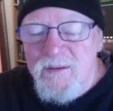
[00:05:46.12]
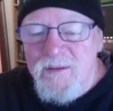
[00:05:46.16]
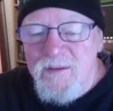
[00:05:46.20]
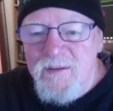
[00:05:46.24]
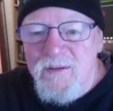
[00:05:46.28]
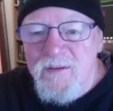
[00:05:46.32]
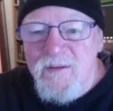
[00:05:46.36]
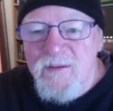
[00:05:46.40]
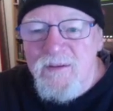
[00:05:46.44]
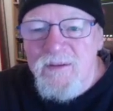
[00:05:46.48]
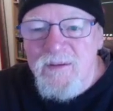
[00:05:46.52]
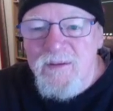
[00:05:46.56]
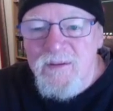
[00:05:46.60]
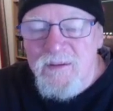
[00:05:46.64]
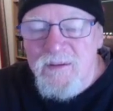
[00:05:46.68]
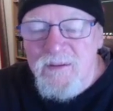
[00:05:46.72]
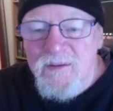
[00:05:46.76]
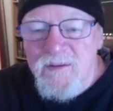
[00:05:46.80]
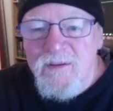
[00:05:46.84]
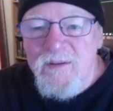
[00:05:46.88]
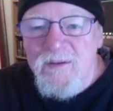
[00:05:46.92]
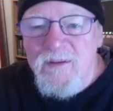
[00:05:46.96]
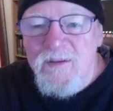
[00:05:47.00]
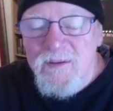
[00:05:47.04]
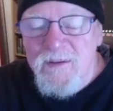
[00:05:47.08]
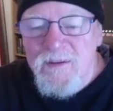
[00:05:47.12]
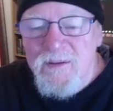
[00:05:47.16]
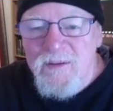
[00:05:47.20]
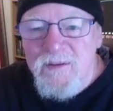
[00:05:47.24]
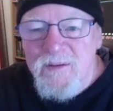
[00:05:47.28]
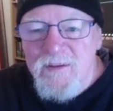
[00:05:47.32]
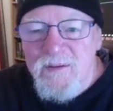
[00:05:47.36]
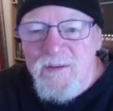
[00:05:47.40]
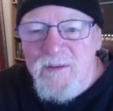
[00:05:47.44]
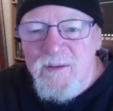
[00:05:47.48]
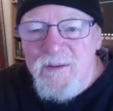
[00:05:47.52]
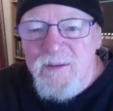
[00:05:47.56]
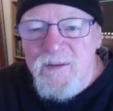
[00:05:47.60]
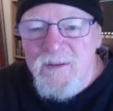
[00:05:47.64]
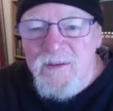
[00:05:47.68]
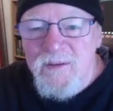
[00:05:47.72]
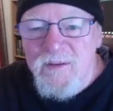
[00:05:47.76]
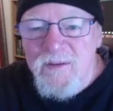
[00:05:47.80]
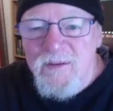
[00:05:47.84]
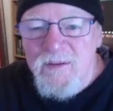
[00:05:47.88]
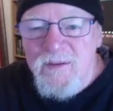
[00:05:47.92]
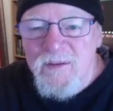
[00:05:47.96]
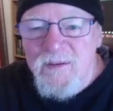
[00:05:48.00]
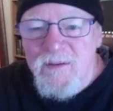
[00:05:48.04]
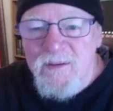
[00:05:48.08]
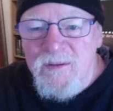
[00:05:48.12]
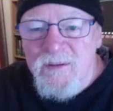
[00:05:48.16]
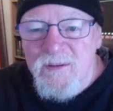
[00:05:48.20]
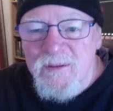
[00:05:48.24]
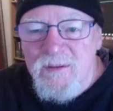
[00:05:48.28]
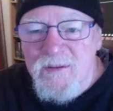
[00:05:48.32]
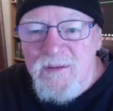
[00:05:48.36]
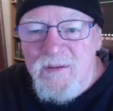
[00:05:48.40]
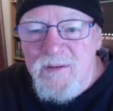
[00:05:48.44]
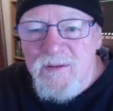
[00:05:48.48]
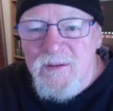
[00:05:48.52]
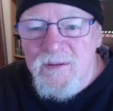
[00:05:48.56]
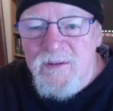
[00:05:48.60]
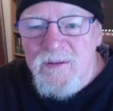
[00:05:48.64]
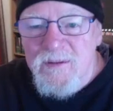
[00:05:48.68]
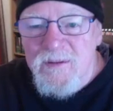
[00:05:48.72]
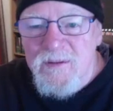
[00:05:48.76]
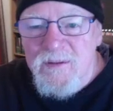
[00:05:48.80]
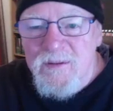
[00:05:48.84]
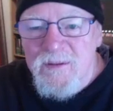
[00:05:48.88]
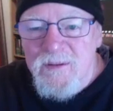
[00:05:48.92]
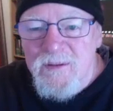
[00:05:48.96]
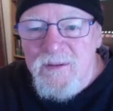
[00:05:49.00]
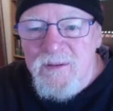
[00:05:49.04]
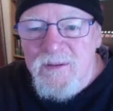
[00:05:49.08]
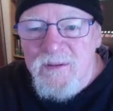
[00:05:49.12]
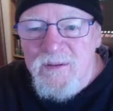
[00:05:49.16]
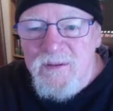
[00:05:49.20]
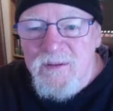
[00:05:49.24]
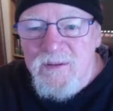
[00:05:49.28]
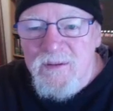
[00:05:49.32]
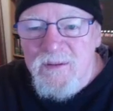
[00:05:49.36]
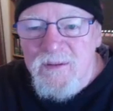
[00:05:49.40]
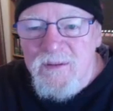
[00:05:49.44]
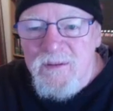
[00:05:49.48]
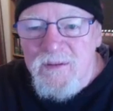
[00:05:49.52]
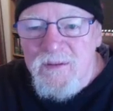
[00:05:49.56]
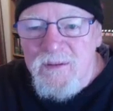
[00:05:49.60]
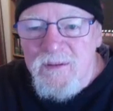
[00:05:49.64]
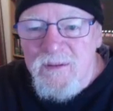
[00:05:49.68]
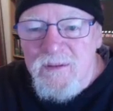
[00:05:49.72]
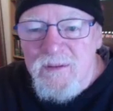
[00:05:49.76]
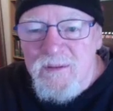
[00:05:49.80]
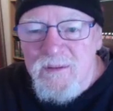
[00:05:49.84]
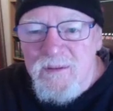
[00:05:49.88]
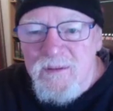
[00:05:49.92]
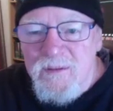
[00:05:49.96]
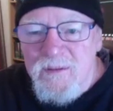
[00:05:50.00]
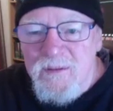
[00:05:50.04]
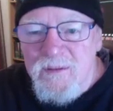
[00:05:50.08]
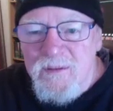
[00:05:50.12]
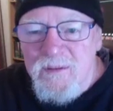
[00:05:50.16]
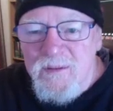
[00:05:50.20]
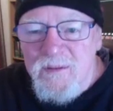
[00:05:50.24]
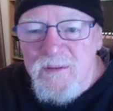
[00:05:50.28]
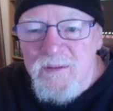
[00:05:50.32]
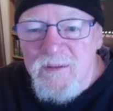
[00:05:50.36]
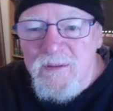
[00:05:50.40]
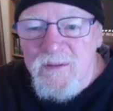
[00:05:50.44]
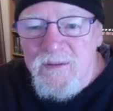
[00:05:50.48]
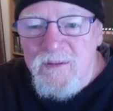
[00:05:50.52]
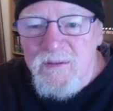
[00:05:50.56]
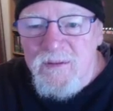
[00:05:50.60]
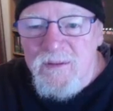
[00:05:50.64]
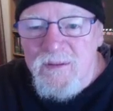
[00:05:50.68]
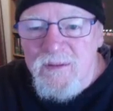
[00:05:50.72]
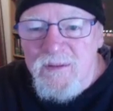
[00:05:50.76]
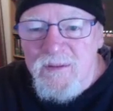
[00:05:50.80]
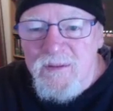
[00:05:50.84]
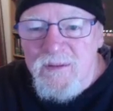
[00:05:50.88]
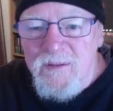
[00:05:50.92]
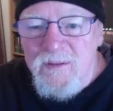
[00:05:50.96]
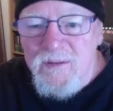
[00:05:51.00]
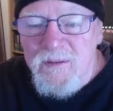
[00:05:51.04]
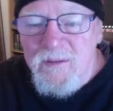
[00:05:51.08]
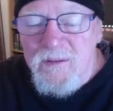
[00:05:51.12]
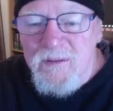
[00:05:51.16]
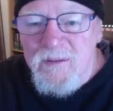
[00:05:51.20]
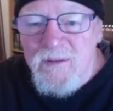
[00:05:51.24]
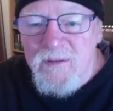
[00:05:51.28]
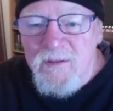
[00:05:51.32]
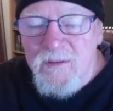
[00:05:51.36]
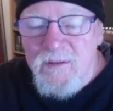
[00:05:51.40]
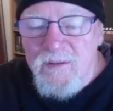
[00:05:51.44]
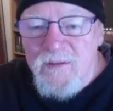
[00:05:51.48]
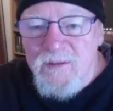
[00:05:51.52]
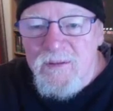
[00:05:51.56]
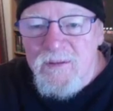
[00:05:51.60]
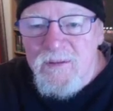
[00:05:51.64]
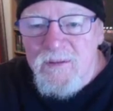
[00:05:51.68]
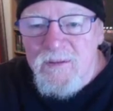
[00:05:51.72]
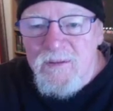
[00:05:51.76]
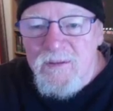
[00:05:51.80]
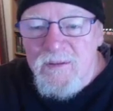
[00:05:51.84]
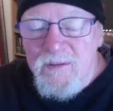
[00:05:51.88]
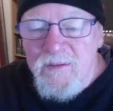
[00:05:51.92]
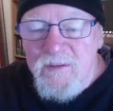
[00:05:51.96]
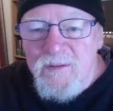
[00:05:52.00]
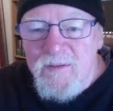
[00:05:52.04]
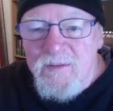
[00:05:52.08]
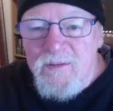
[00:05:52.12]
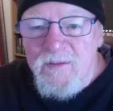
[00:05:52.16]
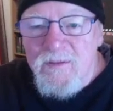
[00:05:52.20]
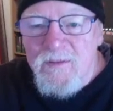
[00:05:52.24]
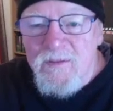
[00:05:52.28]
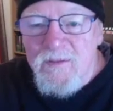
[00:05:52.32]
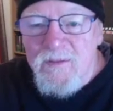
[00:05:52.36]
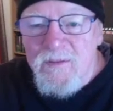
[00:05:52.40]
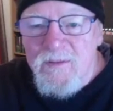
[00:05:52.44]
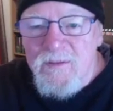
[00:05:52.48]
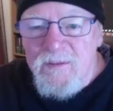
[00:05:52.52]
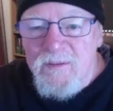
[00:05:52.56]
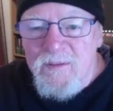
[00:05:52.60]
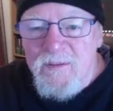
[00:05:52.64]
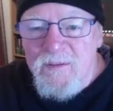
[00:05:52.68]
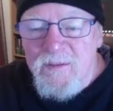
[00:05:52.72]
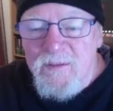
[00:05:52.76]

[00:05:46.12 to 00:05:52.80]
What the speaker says: No words are spoken by the person on screen.